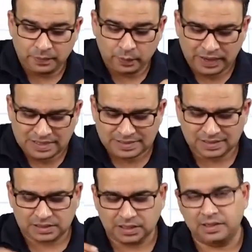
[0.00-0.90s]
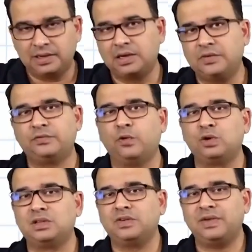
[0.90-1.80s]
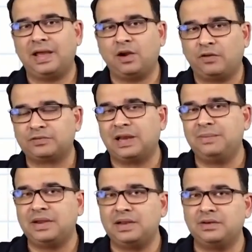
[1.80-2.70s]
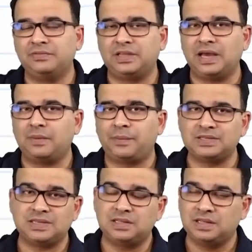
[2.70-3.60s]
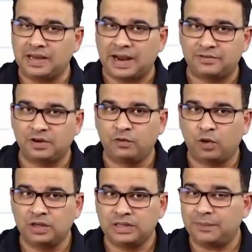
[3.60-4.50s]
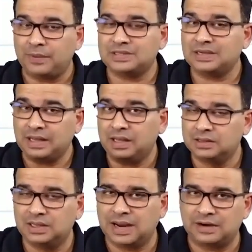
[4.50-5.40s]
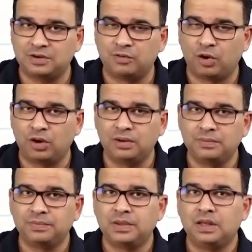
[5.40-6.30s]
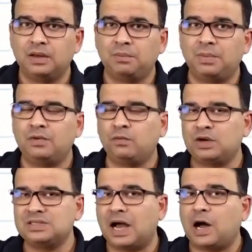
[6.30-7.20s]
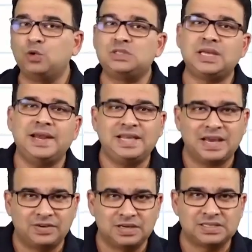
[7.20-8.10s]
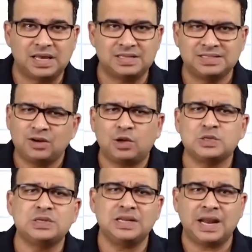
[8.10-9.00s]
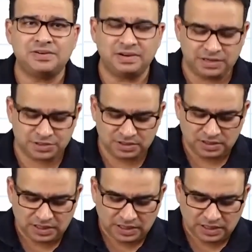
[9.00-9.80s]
When I say third nerve, fourth nerve, and ophthalmic nerve, they are present in the lateral wall. They are present in the lateral wall. But what is outside cavernous sinus? That also is a lateral relation.